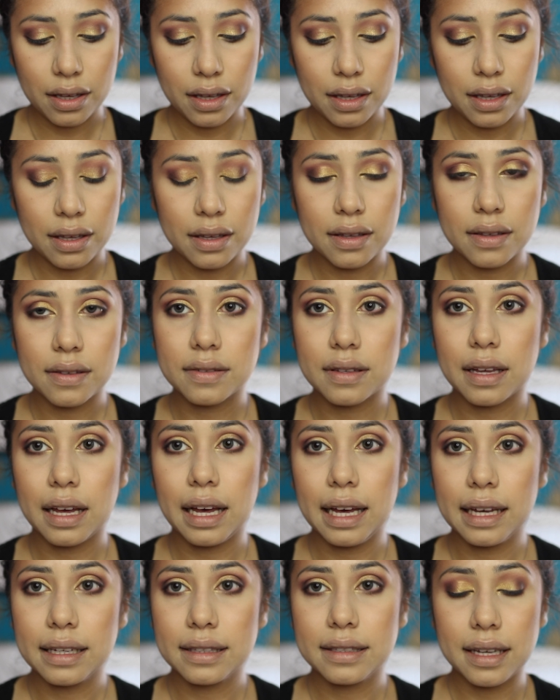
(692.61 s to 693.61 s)
is
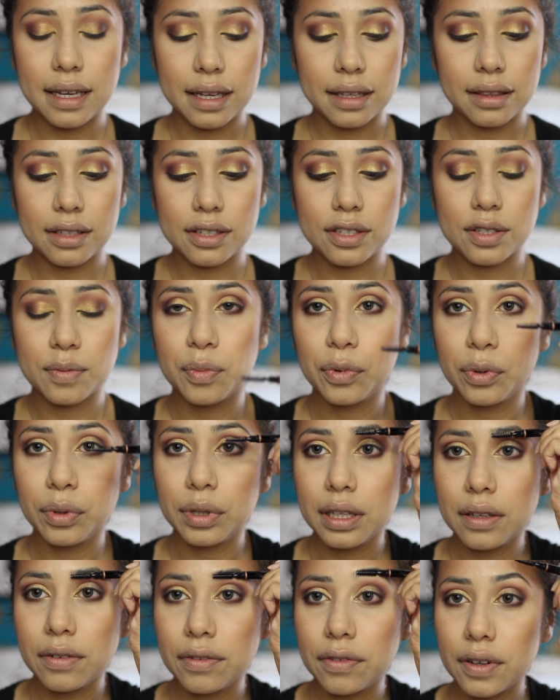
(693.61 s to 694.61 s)
I take the
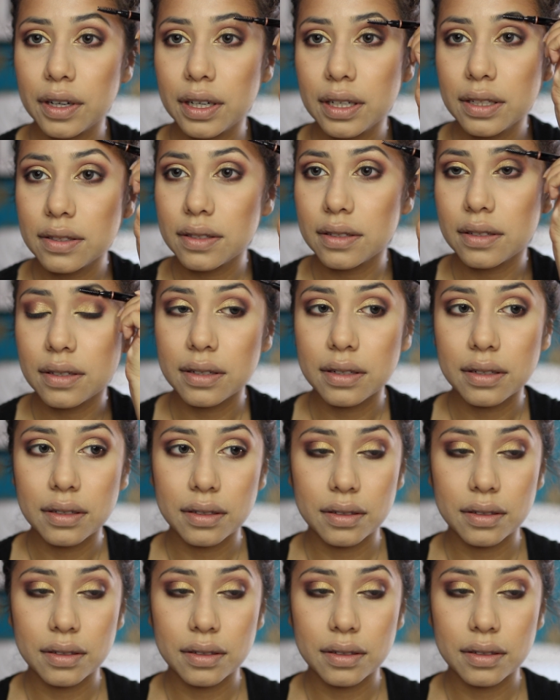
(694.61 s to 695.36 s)
spoolie first,